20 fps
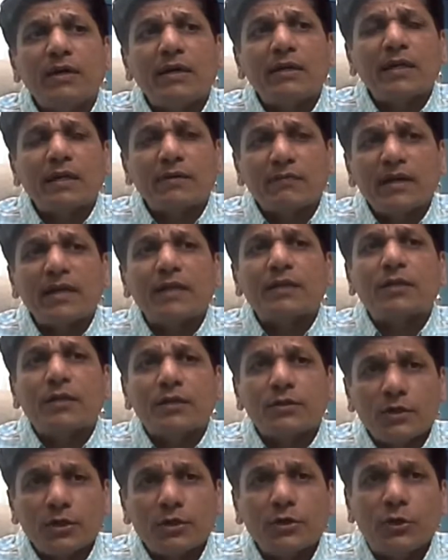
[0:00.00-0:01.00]

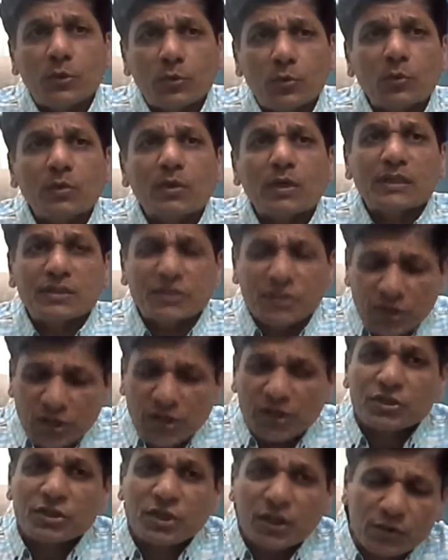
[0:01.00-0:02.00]
require due
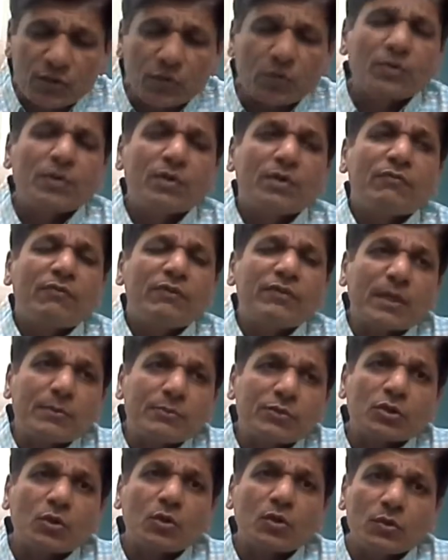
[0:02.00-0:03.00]
consideration, which I'm
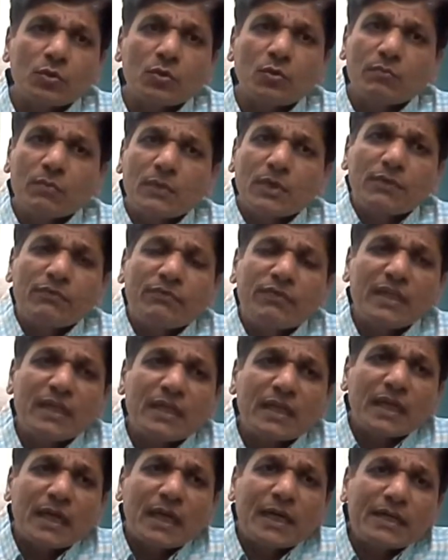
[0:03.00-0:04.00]
sure
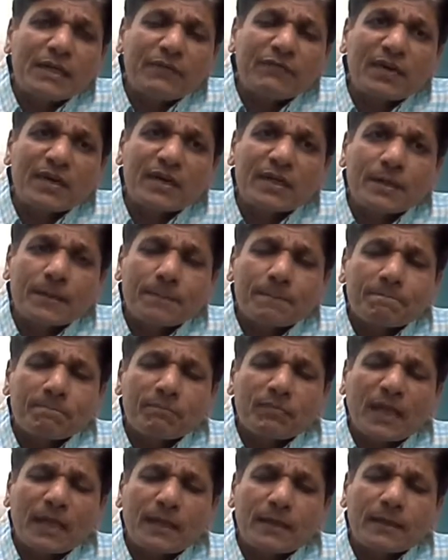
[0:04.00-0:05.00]
we at different
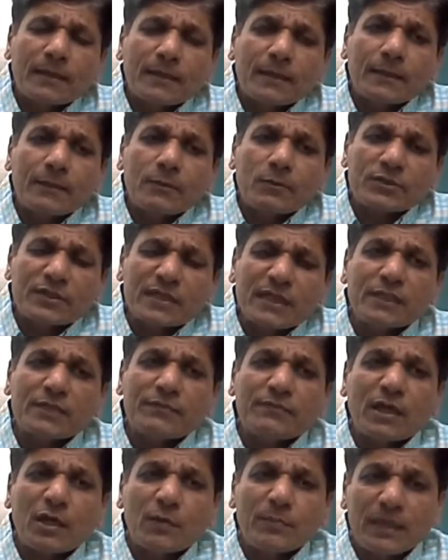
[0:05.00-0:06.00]
stages
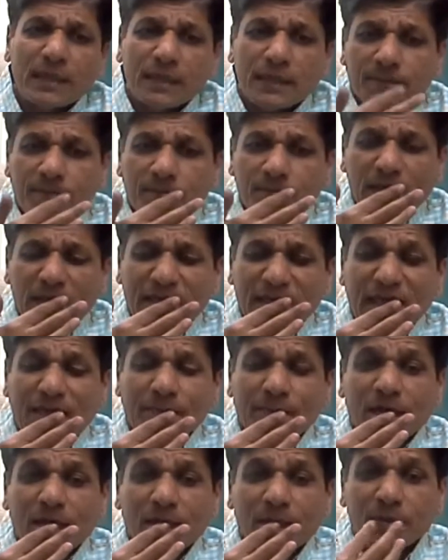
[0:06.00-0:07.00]
we have been
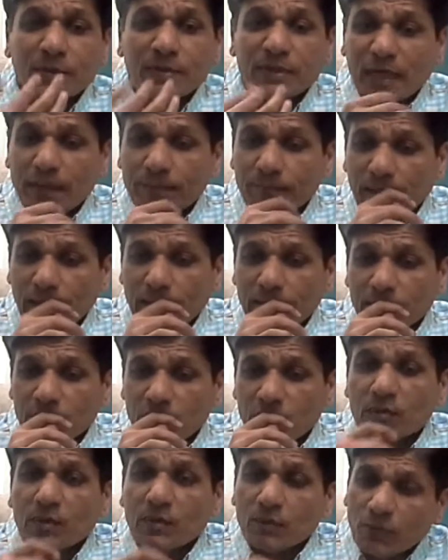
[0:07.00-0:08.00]
deliberative in that part.
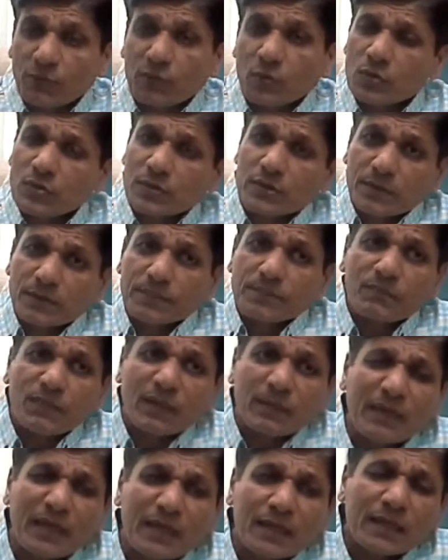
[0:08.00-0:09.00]
Of course,
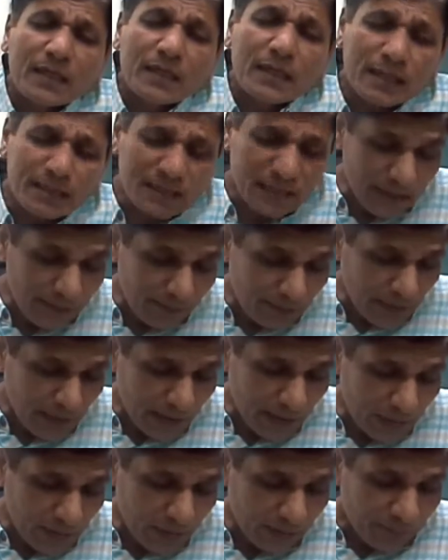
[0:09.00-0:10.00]
my esteemed
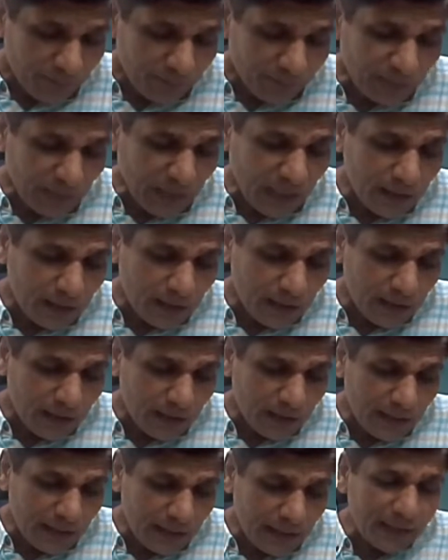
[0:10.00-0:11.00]

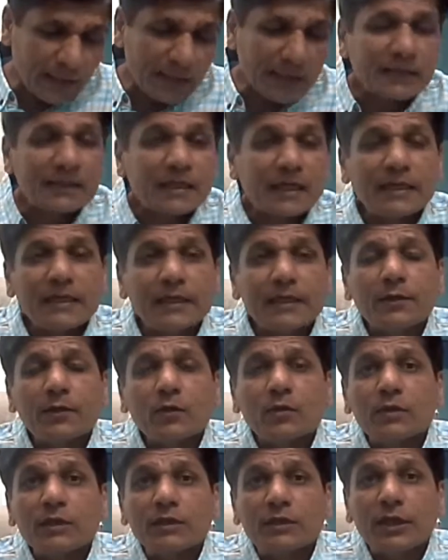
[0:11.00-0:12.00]
elder and colleague
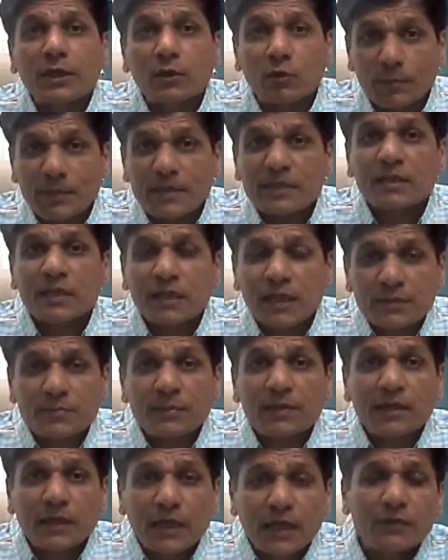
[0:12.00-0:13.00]
Nick Robinson has
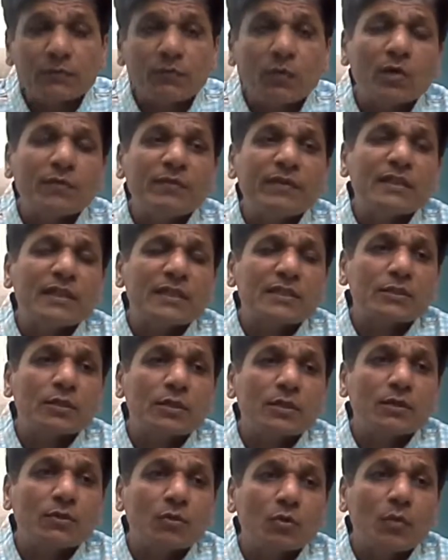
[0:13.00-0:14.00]
been involved in this
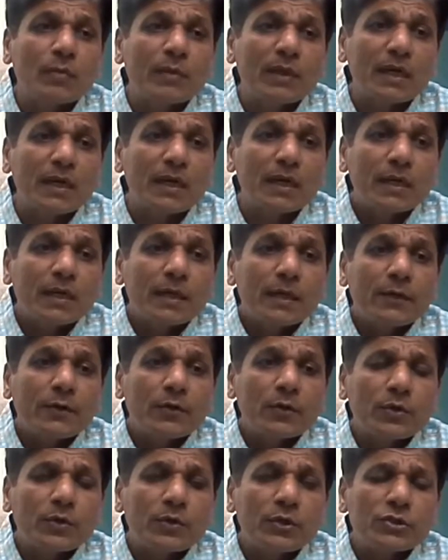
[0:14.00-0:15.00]
global
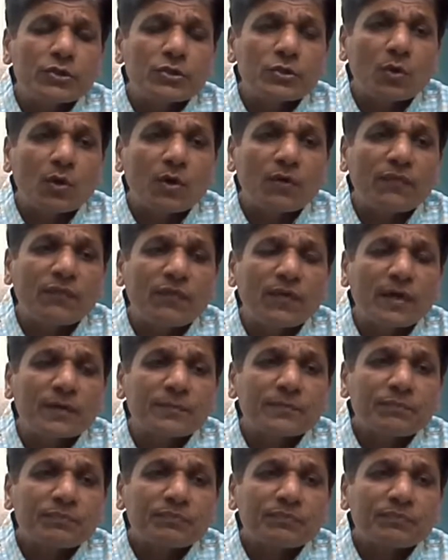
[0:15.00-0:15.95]
issue of